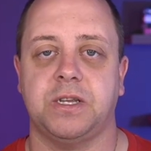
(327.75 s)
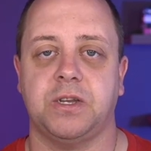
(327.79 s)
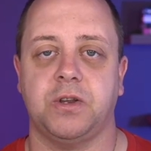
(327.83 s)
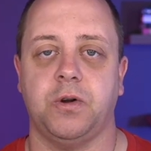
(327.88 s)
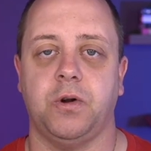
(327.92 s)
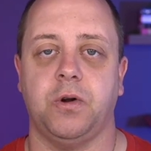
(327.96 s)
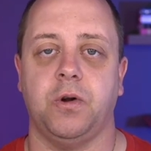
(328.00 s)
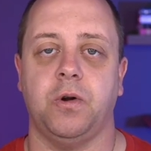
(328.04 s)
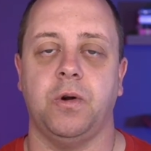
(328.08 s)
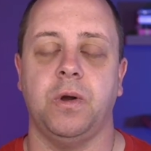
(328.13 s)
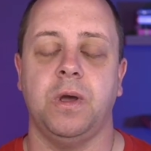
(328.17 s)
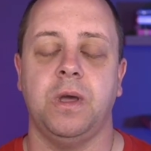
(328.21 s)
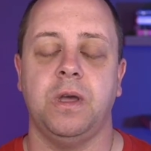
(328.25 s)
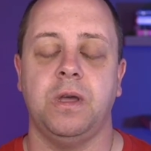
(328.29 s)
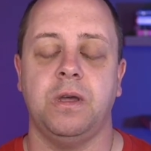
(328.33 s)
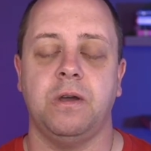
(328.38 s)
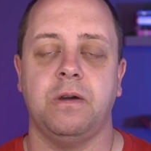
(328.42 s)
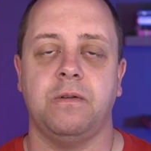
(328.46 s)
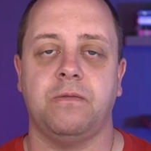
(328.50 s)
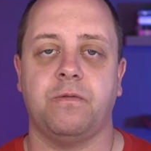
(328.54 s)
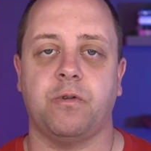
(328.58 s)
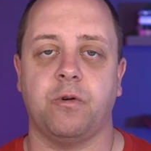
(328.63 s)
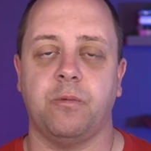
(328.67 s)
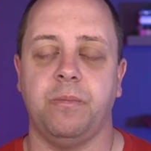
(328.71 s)
So
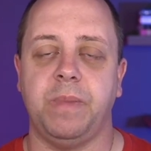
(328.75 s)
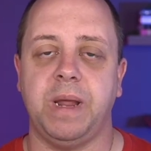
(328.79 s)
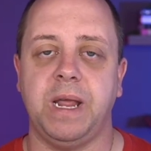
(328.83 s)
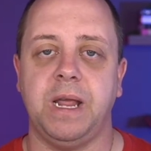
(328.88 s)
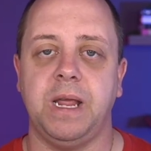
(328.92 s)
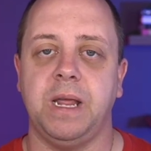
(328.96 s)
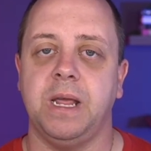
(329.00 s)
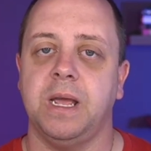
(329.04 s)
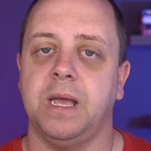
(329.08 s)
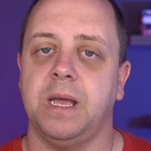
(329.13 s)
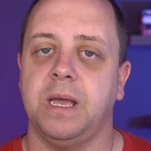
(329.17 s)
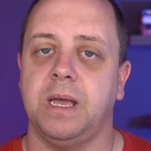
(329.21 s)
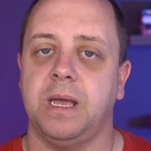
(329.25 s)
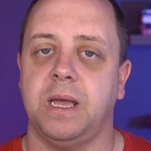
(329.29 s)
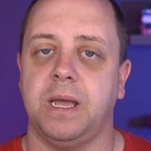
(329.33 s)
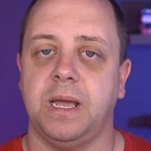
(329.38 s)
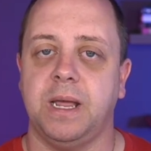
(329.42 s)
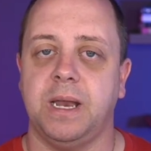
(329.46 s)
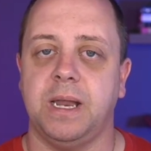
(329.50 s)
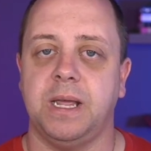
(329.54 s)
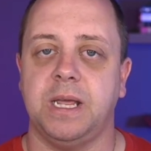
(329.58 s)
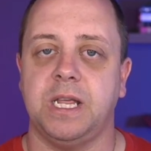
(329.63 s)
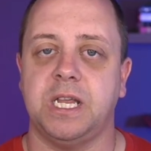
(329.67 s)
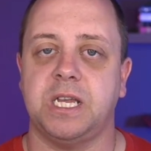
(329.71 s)
for me,
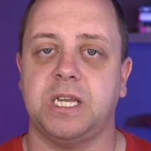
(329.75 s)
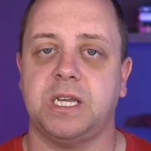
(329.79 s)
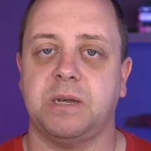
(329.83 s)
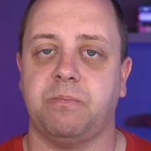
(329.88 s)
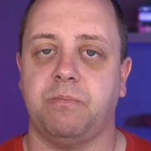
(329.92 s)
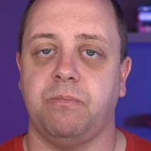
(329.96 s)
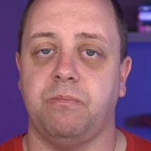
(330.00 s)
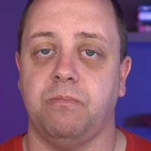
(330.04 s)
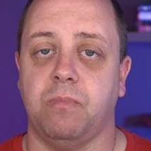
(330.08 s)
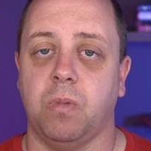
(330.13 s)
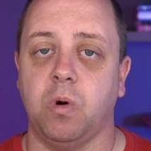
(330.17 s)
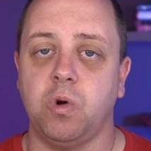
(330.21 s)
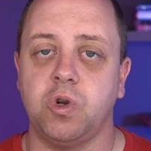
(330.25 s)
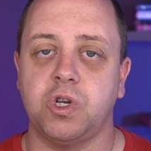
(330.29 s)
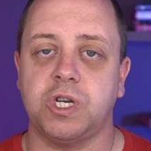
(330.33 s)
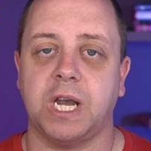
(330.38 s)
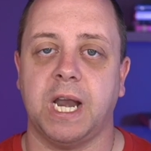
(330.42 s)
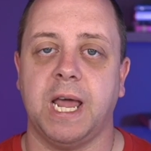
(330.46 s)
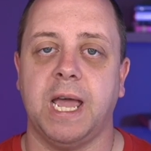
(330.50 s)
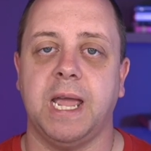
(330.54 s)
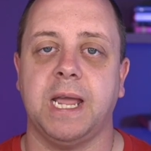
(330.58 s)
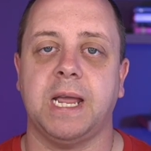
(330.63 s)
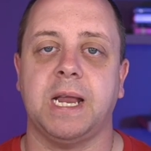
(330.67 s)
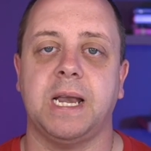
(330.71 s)
it is most
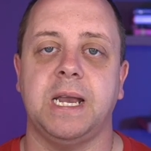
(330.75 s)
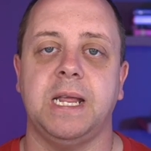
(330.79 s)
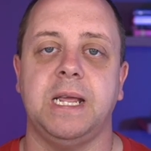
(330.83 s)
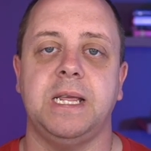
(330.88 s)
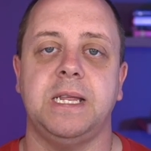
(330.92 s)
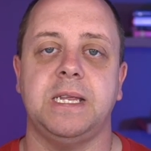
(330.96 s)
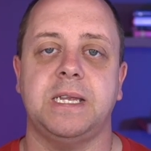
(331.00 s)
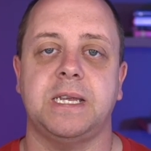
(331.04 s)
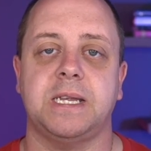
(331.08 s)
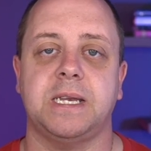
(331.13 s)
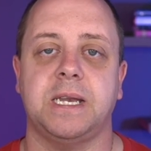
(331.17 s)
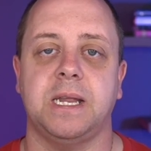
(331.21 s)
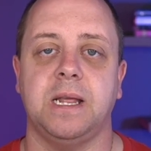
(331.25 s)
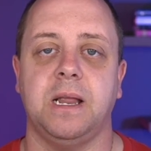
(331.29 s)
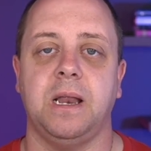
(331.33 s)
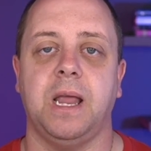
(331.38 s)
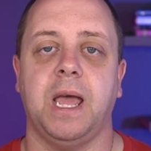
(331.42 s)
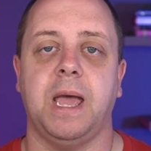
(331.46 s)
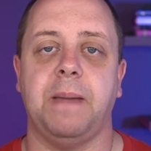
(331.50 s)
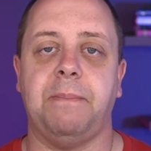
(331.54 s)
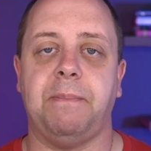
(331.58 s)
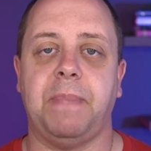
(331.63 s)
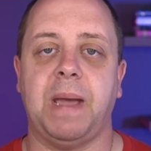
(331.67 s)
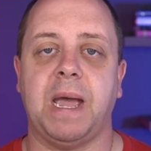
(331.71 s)
likely
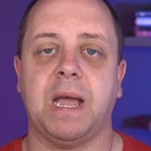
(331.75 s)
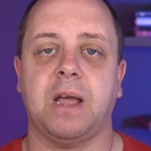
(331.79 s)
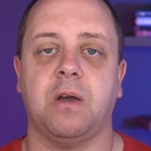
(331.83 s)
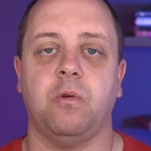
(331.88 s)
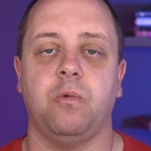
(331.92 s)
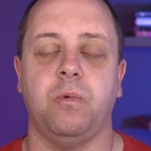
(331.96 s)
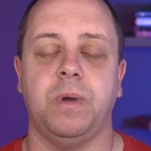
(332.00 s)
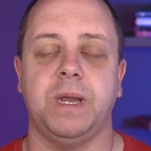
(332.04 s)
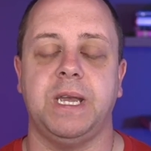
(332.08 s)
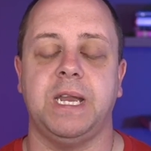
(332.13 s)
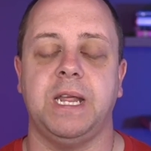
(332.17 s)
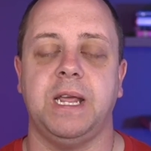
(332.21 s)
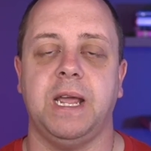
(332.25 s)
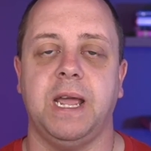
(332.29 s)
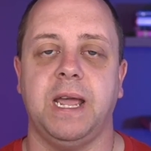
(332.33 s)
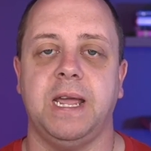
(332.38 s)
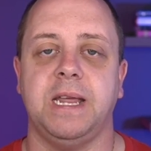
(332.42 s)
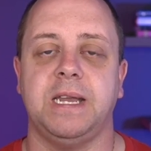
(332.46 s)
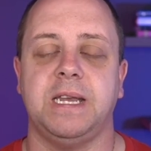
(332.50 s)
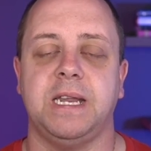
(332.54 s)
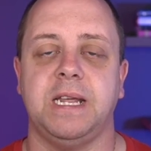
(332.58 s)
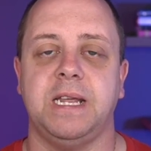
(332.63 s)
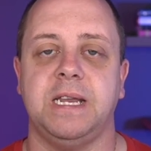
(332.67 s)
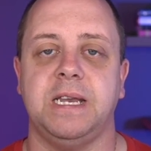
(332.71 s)
still a pack with the
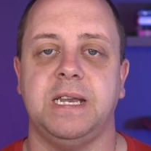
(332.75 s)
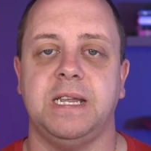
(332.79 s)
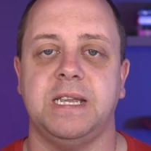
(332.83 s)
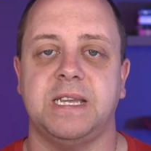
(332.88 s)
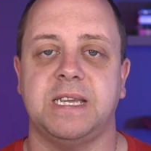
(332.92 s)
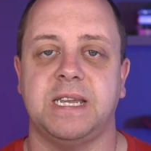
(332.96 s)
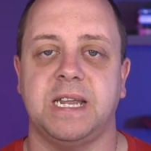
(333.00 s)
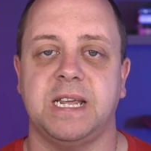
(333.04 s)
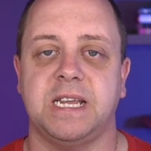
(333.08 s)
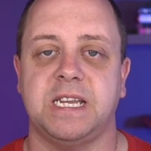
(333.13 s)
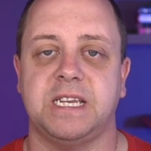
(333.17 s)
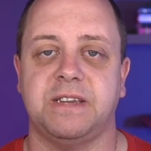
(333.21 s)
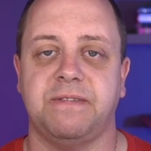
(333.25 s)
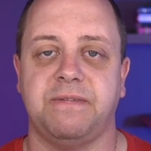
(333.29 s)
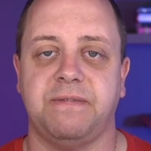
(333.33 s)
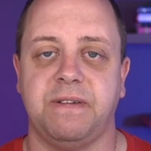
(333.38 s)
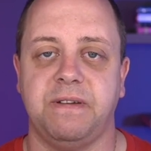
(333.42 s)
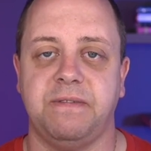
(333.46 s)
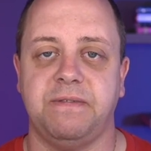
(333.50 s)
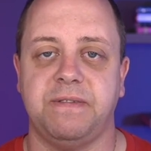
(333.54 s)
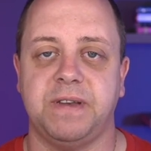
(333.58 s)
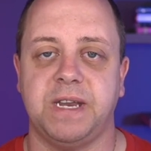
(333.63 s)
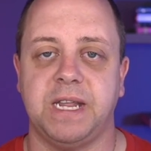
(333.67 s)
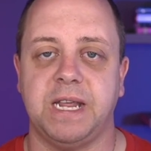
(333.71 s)

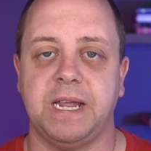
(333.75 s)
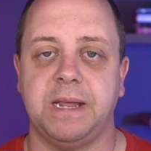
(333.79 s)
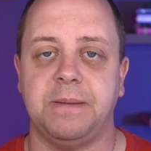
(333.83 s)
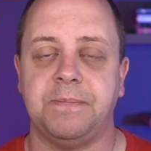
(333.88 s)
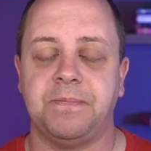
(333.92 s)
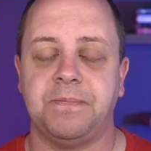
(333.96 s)
18650.